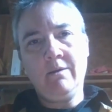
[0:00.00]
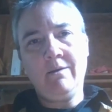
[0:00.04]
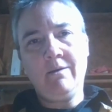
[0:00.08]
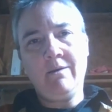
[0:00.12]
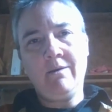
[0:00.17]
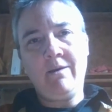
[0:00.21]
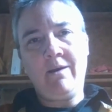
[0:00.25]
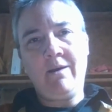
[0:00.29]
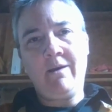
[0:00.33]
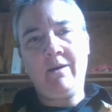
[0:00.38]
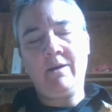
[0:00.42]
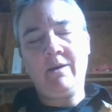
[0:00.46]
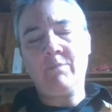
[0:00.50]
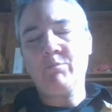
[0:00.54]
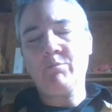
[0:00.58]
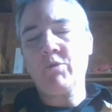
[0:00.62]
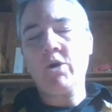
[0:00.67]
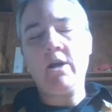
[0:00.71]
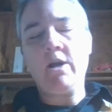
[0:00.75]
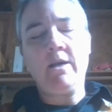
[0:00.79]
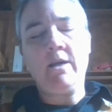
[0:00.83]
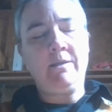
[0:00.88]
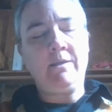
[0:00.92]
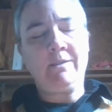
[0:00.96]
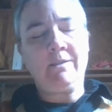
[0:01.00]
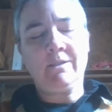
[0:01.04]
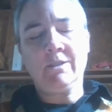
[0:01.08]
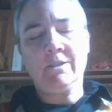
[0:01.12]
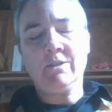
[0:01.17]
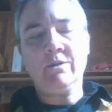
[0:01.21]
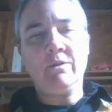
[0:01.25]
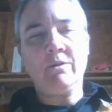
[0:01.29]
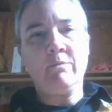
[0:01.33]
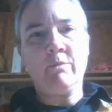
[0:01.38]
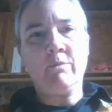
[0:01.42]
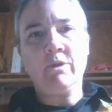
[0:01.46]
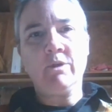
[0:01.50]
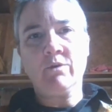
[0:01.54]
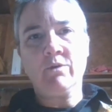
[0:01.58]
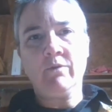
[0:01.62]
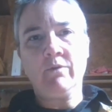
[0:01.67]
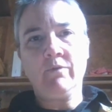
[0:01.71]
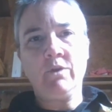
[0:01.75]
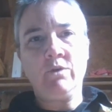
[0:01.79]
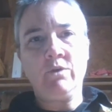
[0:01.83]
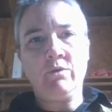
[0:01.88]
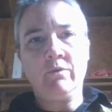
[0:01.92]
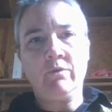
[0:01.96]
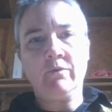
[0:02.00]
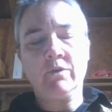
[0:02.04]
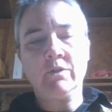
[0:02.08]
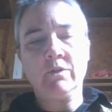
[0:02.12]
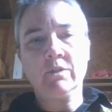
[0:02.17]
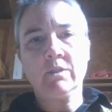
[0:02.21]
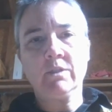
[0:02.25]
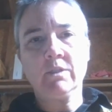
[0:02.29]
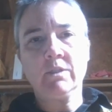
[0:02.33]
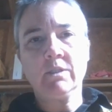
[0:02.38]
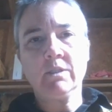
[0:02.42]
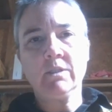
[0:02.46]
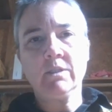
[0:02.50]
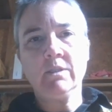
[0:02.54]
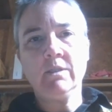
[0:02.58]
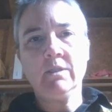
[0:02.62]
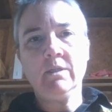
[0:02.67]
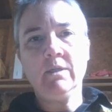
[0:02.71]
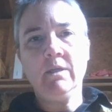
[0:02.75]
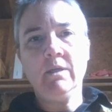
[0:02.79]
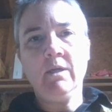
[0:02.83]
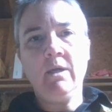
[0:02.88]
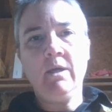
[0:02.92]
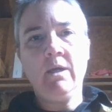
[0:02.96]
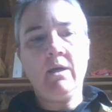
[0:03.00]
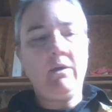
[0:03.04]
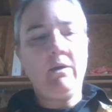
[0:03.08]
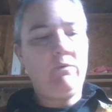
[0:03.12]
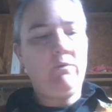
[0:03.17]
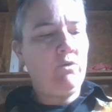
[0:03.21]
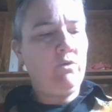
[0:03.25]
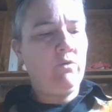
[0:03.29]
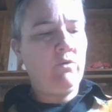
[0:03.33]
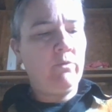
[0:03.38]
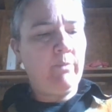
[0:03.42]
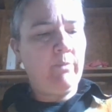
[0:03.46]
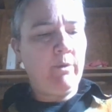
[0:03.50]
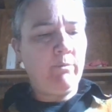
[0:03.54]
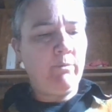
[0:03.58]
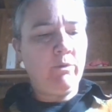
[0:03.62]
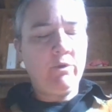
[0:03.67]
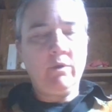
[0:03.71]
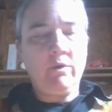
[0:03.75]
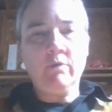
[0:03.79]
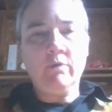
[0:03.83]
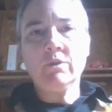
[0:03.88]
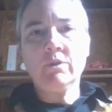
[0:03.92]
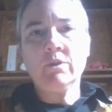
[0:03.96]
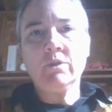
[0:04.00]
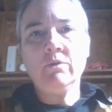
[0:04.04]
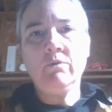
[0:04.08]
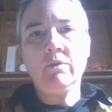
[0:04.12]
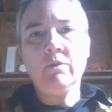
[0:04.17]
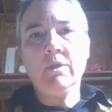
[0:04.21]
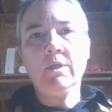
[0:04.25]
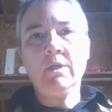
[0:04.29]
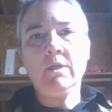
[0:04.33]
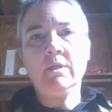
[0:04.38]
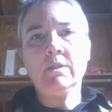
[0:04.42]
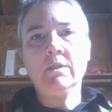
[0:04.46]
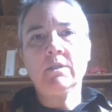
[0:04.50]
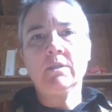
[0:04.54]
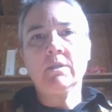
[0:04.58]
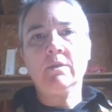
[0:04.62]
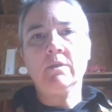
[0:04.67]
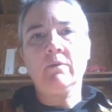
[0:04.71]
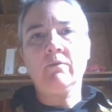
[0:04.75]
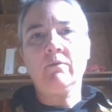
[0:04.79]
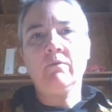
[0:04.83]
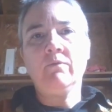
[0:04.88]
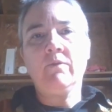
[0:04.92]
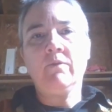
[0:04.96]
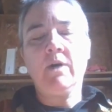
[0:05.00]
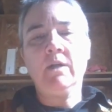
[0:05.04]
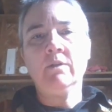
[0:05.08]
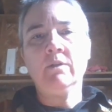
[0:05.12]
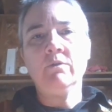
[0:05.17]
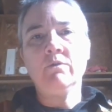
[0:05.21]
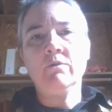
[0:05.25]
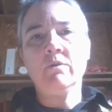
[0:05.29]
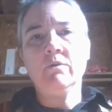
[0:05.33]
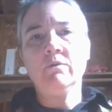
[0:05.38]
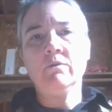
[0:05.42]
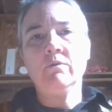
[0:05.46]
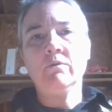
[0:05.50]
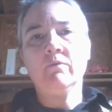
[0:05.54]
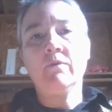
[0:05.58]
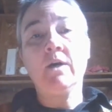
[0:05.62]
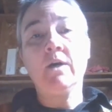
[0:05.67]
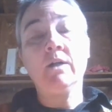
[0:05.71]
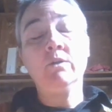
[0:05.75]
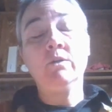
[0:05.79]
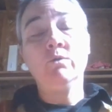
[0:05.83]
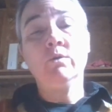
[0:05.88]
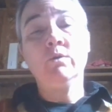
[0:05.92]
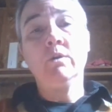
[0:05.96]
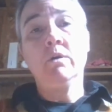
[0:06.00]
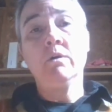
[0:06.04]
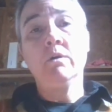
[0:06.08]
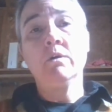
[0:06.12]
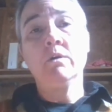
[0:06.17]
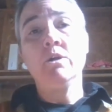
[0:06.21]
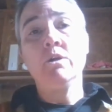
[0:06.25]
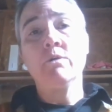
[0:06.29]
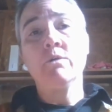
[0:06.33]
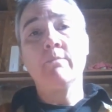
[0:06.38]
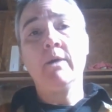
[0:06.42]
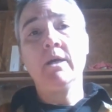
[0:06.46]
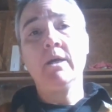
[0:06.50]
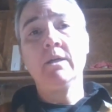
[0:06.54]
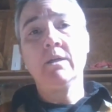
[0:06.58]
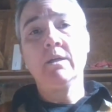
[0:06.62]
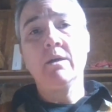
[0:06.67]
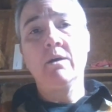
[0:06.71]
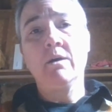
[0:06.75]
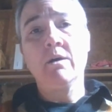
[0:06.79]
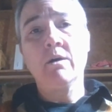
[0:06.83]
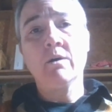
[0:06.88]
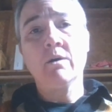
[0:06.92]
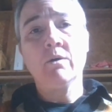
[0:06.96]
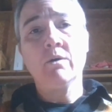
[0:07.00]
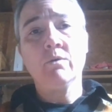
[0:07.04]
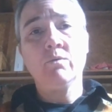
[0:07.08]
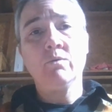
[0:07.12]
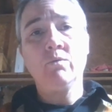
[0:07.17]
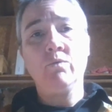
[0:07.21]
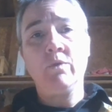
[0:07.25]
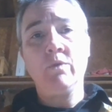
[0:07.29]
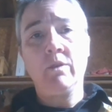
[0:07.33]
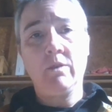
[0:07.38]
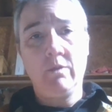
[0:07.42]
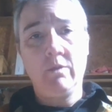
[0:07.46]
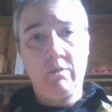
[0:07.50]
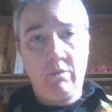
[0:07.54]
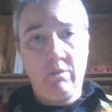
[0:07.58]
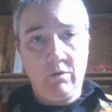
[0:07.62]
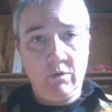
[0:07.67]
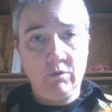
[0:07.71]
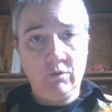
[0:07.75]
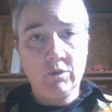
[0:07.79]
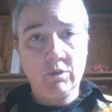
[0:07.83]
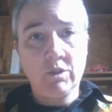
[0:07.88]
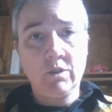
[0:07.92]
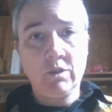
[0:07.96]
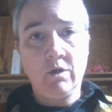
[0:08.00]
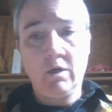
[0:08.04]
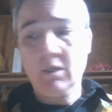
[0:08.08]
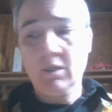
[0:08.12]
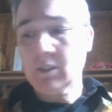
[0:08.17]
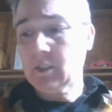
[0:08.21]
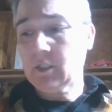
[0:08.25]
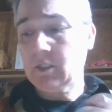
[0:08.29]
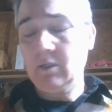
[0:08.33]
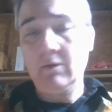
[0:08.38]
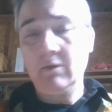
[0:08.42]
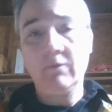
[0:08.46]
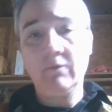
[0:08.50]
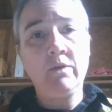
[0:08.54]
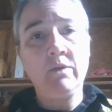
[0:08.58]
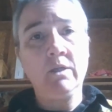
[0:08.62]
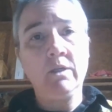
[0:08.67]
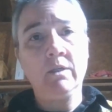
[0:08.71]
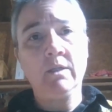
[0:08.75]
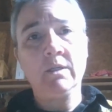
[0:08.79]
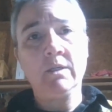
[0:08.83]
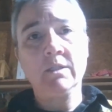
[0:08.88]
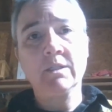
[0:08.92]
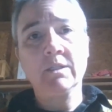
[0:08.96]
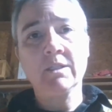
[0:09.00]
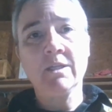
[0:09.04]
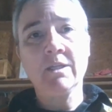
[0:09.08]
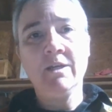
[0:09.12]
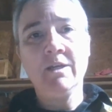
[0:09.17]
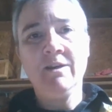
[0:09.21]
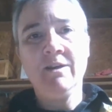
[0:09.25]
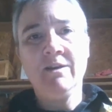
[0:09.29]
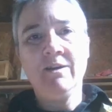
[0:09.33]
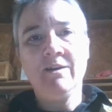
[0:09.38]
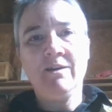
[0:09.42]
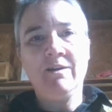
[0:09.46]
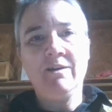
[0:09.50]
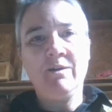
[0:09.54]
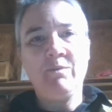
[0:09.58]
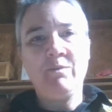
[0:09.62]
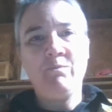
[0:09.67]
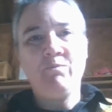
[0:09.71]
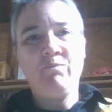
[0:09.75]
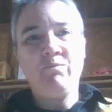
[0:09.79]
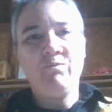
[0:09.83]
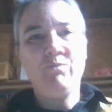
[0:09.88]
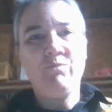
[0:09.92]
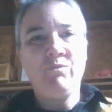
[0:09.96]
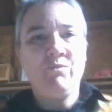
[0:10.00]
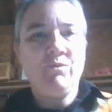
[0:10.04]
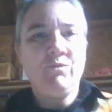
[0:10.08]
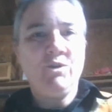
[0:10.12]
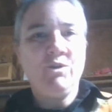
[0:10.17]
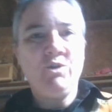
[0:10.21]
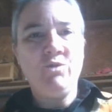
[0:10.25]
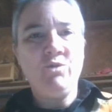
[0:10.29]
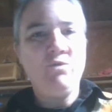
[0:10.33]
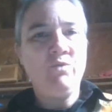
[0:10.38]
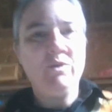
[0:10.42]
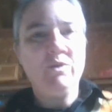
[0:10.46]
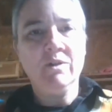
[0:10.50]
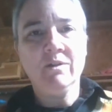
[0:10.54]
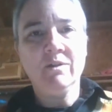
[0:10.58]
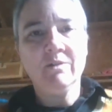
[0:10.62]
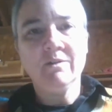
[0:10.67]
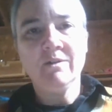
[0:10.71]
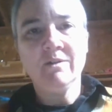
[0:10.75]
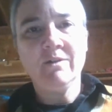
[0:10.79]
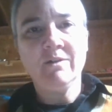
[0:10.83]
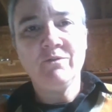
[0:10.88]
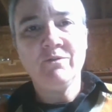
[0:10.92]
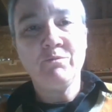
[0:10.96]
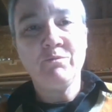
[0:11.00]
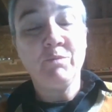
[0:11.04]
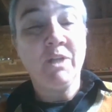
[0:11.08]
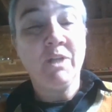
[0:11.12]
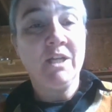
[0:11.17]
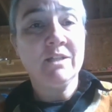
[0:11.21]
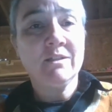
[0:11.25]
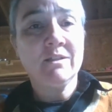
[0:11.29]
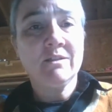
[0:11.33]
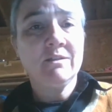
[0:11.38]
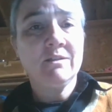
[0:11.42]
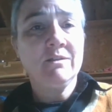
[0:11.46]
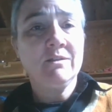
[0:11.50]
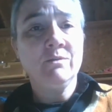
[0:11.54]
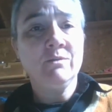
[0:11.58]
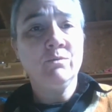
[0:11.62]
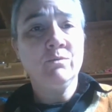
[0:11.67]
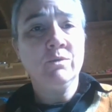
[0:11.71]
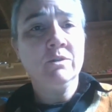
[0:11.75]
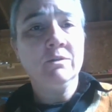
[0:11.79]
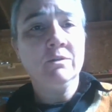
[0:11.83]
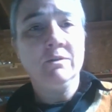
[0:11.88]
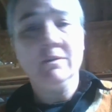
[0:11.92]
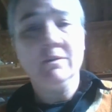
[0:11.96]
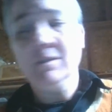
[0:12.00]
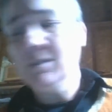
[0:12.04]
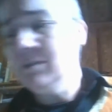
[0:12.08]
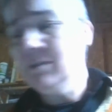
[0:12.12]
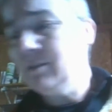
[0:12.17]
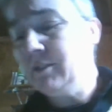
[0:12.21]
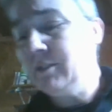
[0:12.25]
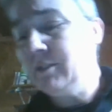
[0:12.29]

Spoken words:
and praise to the Mother of the Universe. If you remember those two things and follow along in your mind and heart with those thoughts and feelings, you will have blessed the world and